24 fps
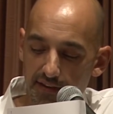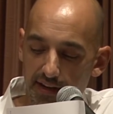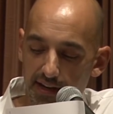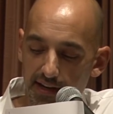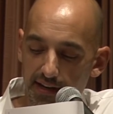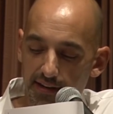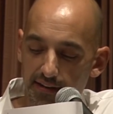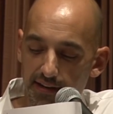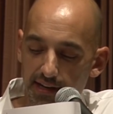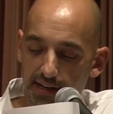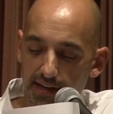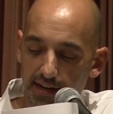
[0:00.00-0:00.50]

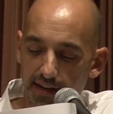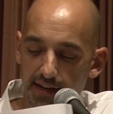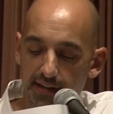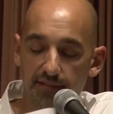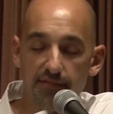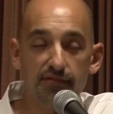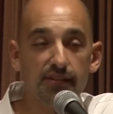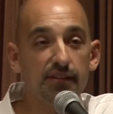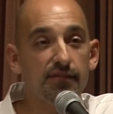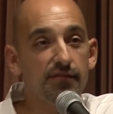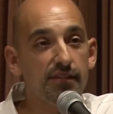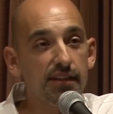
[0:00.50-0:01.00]
fire at
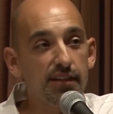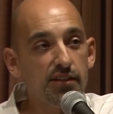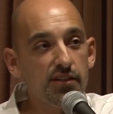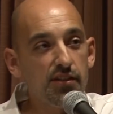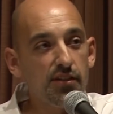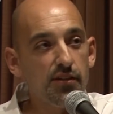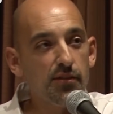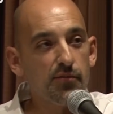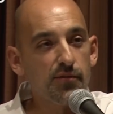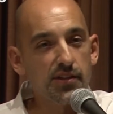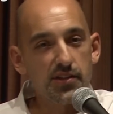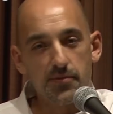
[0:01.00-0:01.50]

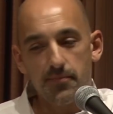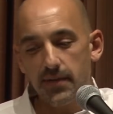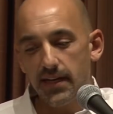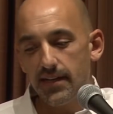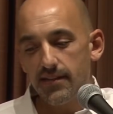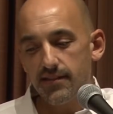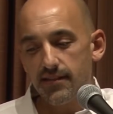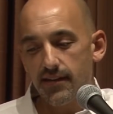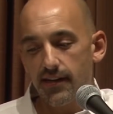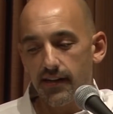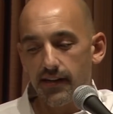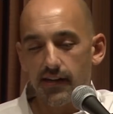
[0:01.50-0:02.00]
9:52, which
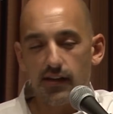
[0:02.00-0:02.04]
means that